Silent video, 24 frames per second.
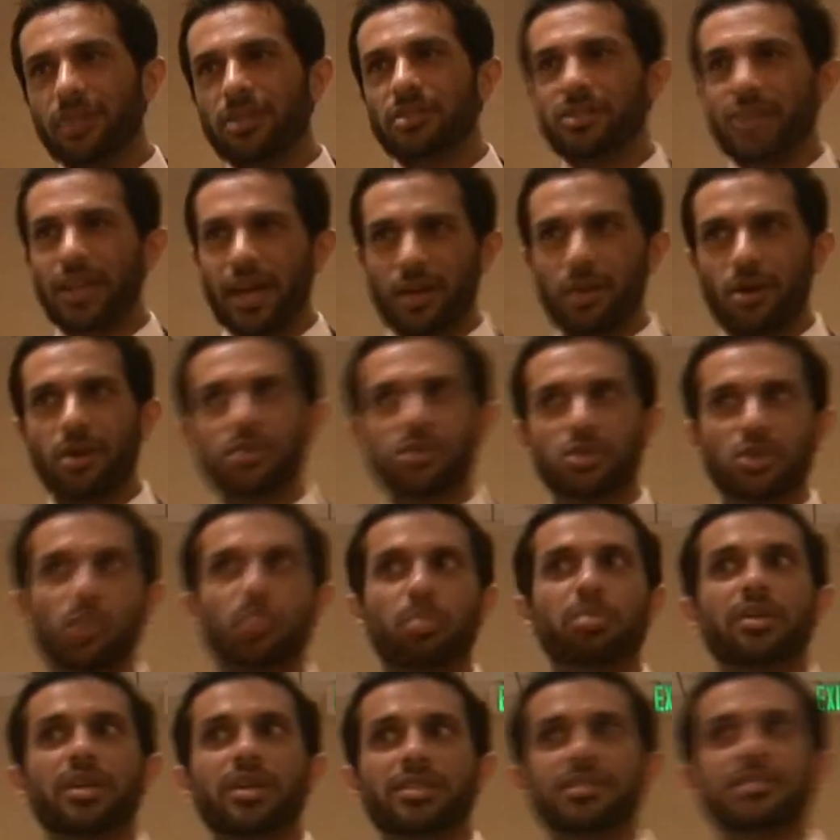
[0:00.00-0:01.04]
So that also
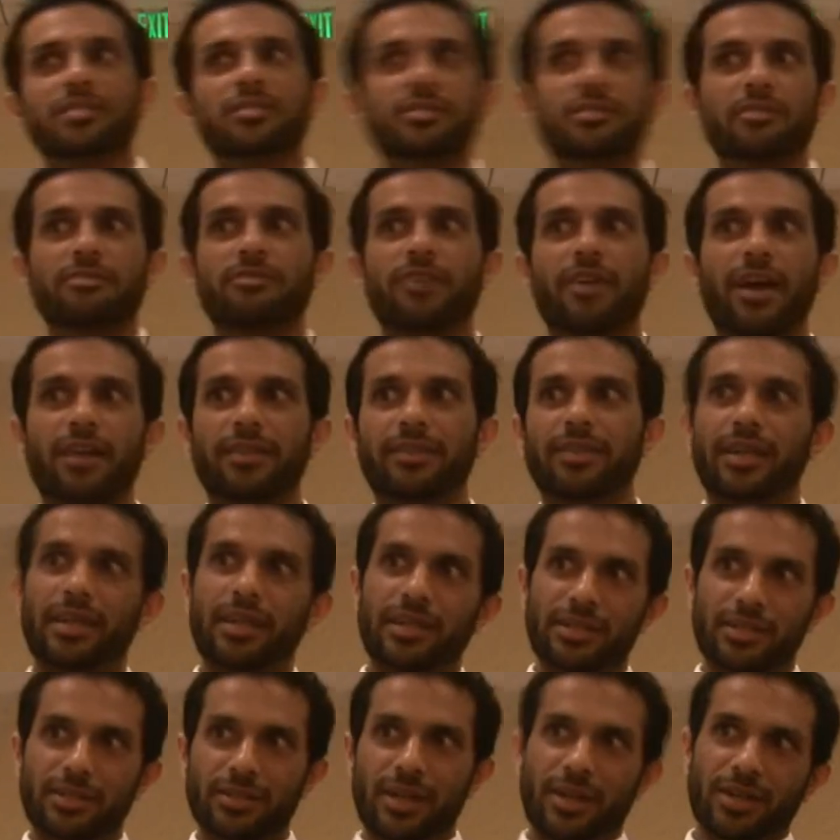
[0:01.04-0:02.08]
plays into the fact that
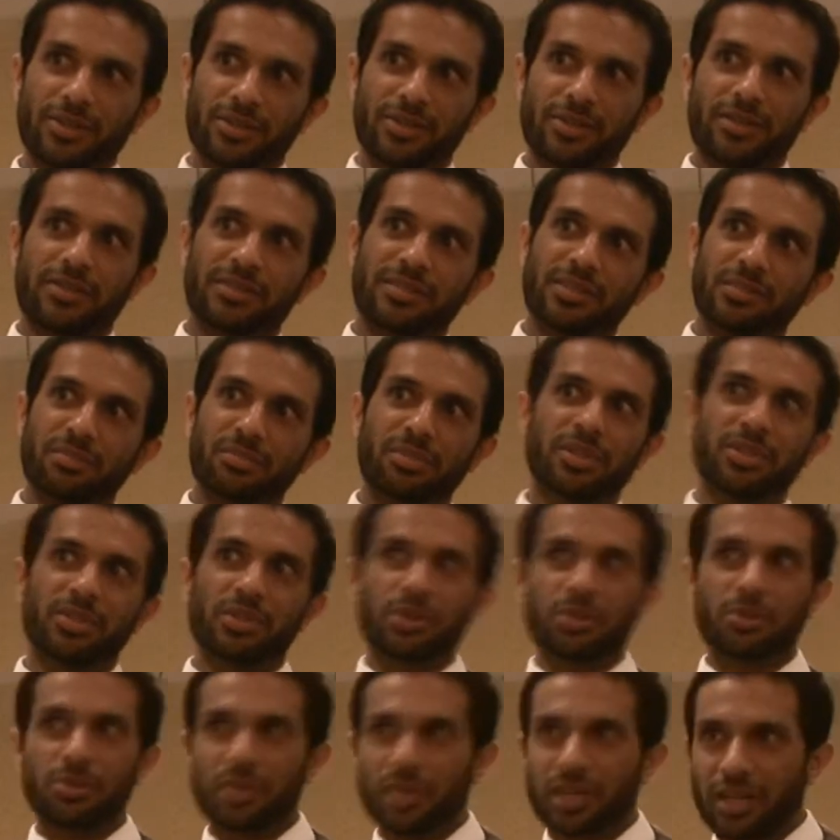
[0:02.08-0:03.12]
it's not just as simple as,
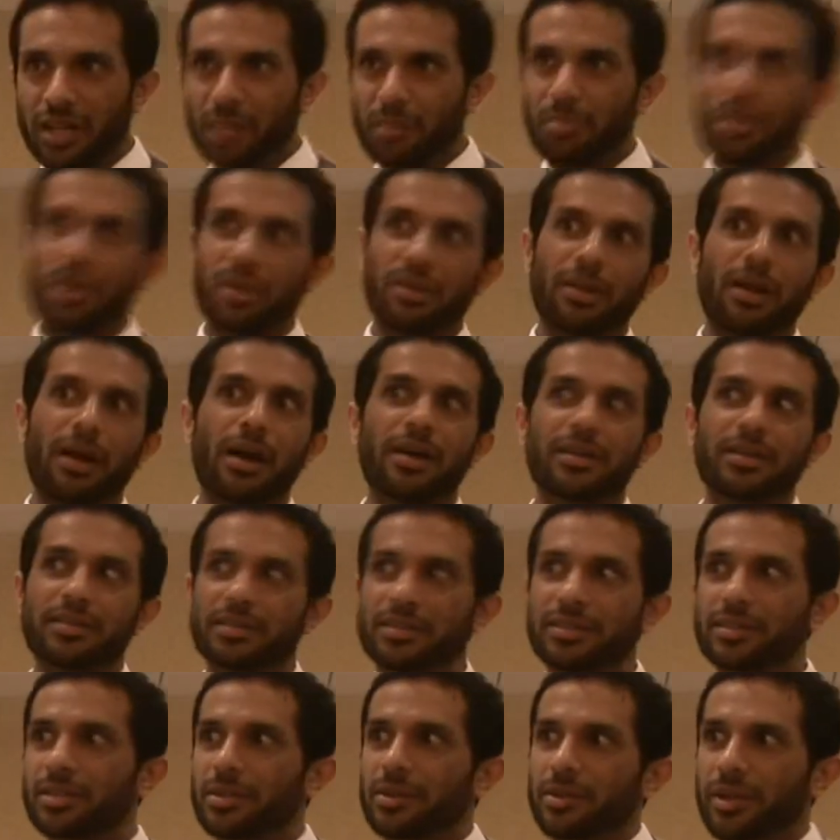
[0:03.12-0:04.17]
oh, look it up online and
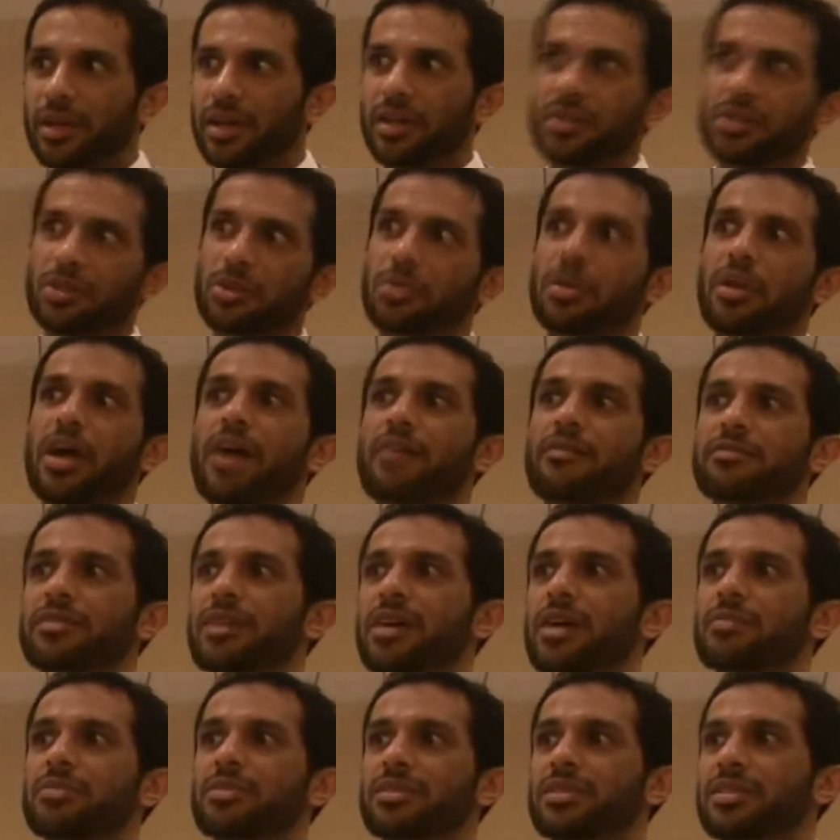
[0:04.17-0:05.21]
see, okay, 2.5
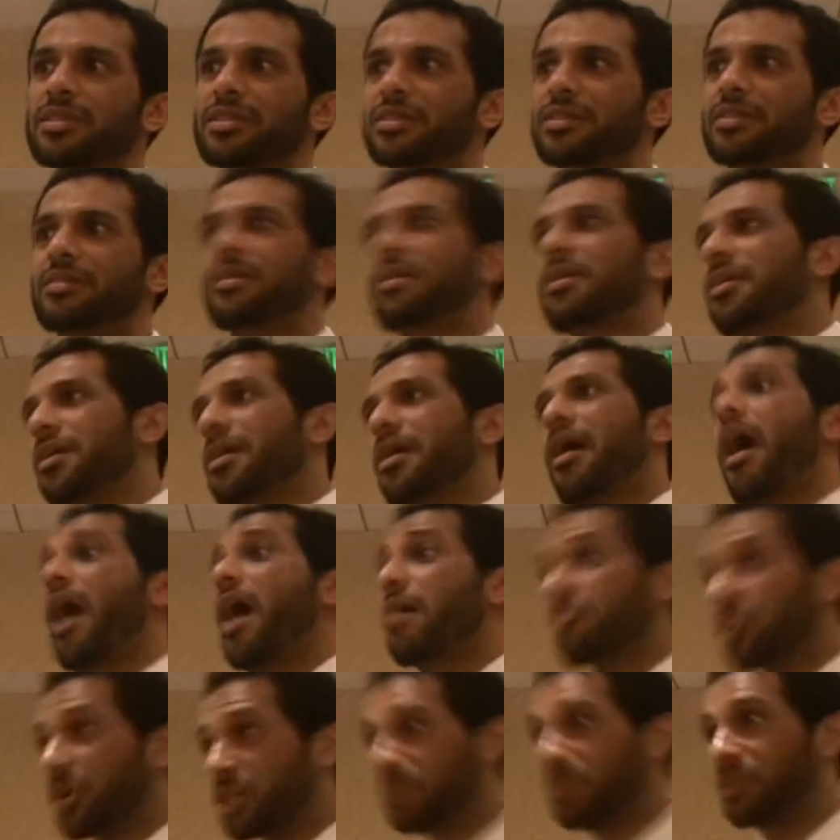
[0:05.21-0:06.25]
times this.
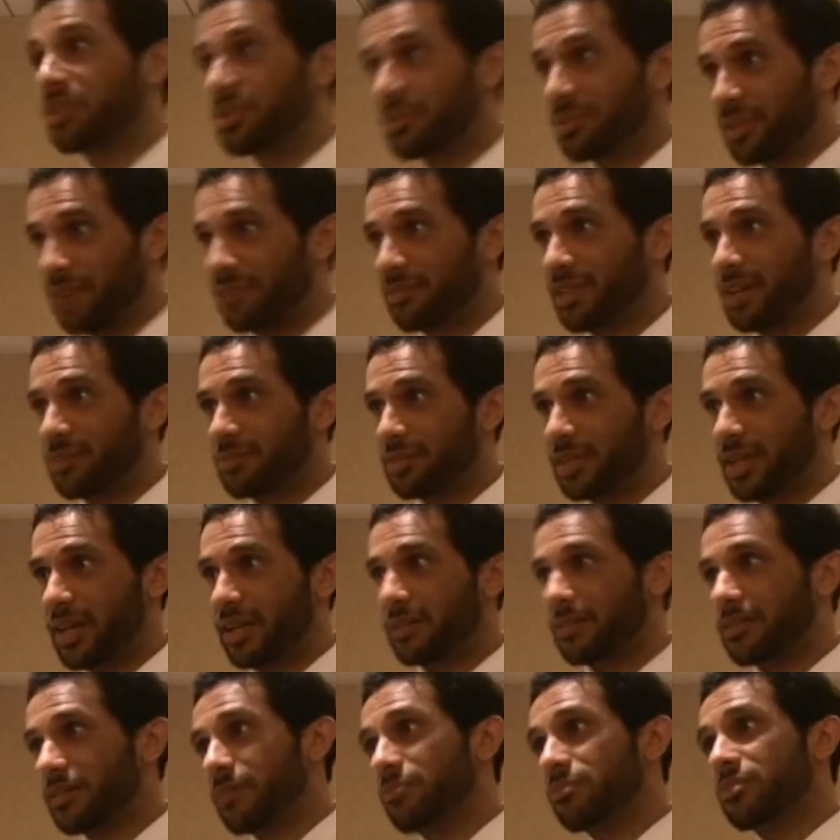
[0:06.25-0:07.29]
I must be 2.5 times that.
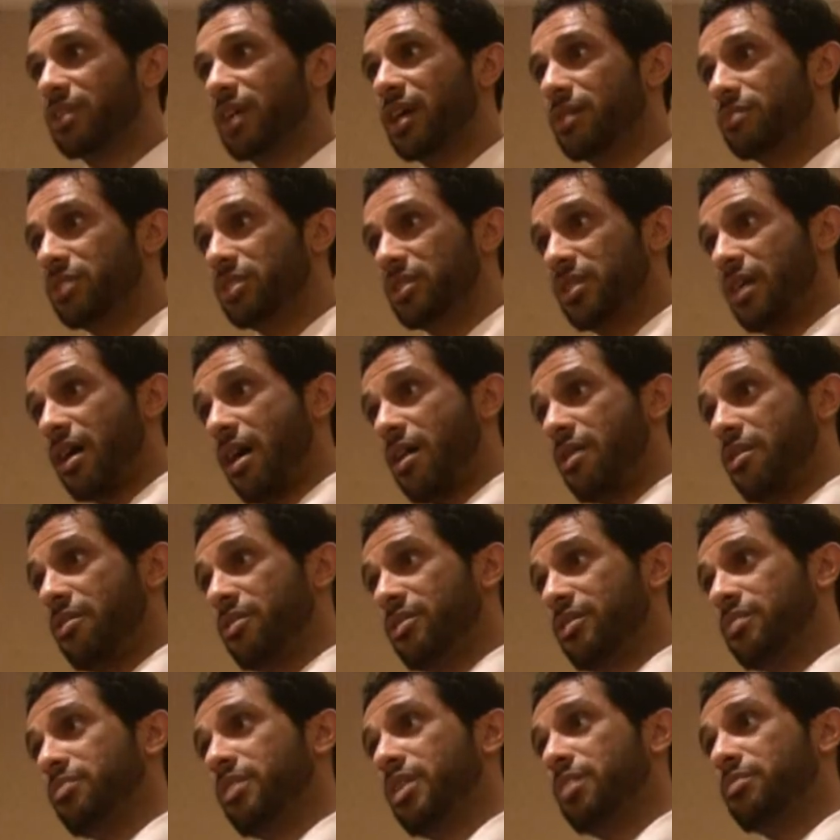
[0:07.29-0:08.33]
Sometimes it's
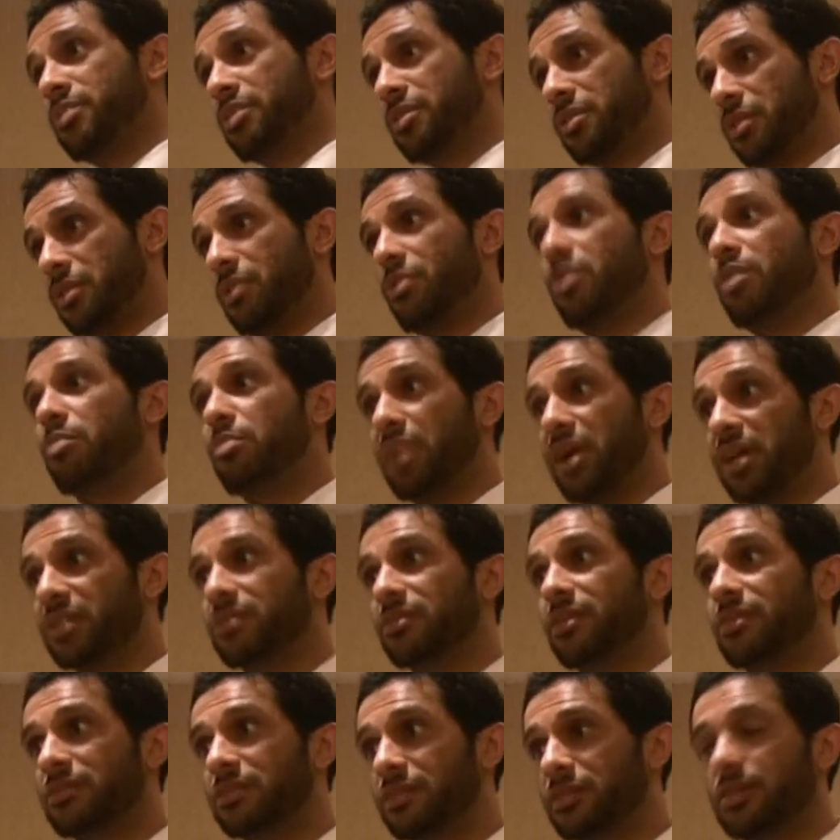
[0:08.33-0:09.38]
higher, sometimes it's lower
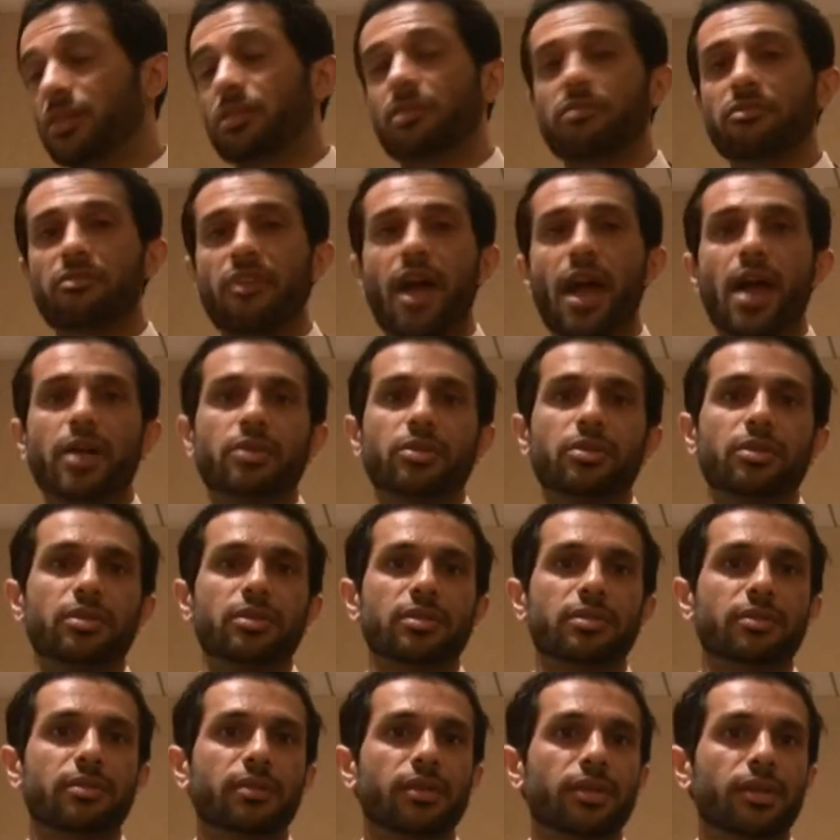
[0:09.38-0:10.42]
based on these other
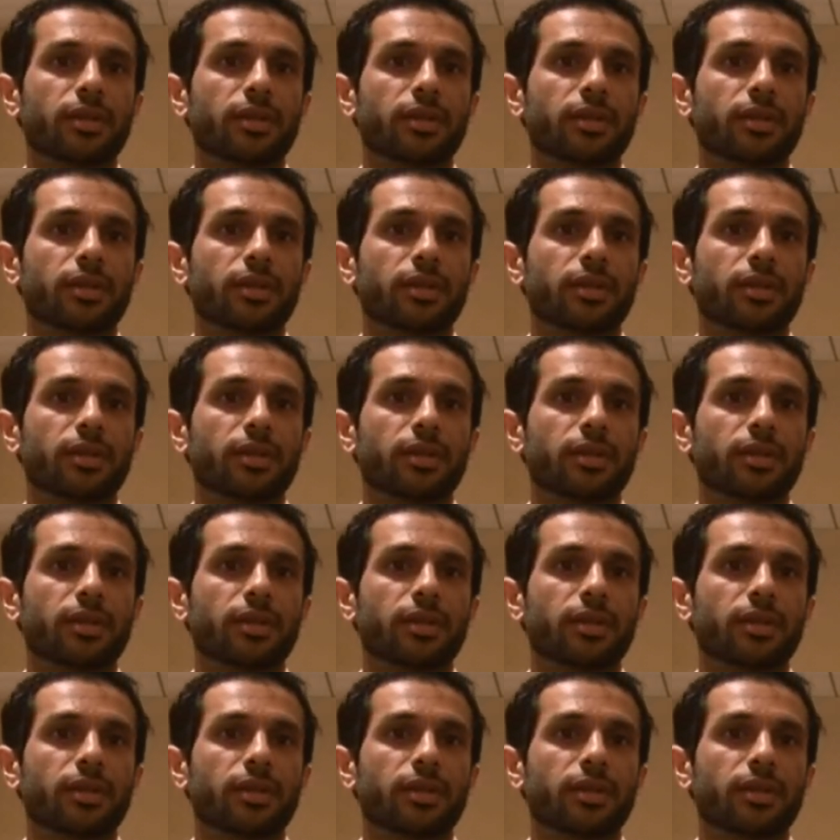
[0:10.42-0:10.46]
factors.